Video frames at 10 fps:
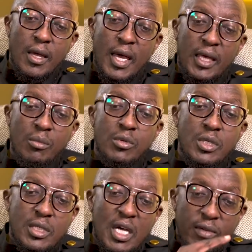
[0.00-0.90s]
I came to
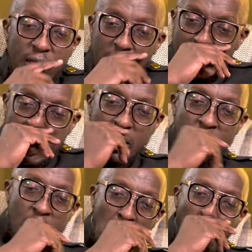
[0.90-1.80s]
discover that
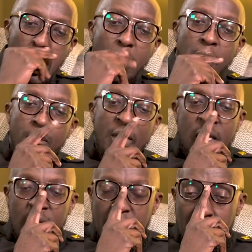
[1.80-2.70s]

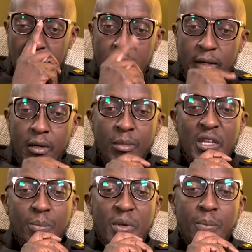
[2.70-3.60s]
many
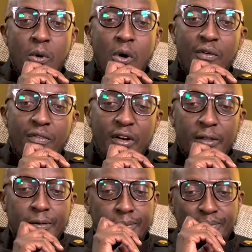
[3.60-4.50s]
people offer,
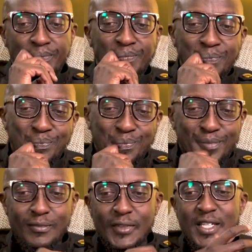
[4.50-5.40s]

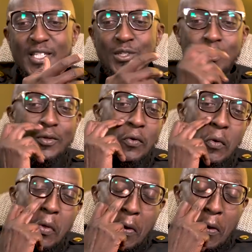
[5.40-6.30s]
as I told you,
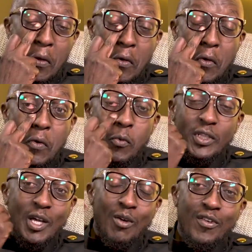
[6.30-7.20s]

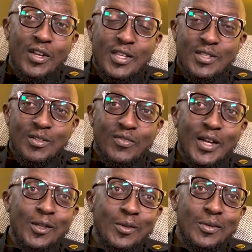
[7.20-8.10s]
what they're offering is not
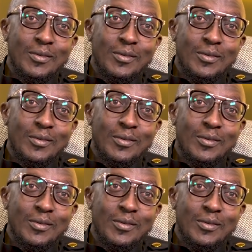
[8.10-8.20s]
value.